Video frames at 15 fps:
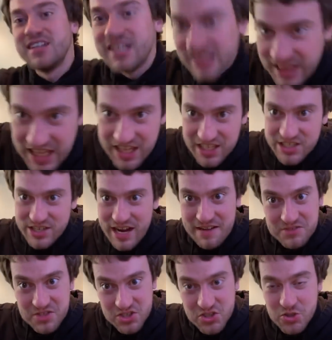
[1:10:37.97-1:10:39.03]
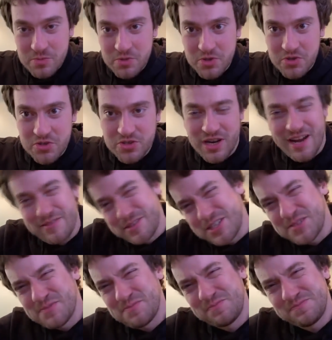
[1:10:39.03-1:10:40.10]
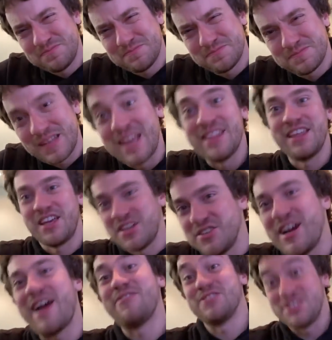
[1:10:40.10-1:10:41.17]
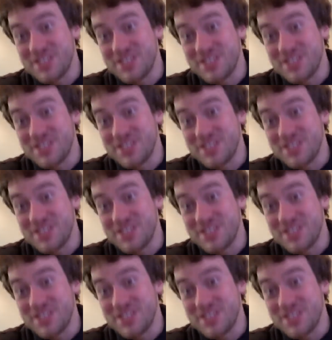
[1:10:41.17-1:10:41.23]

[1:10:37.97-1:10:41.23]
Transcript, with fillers: think your average Subaru driver. Think your average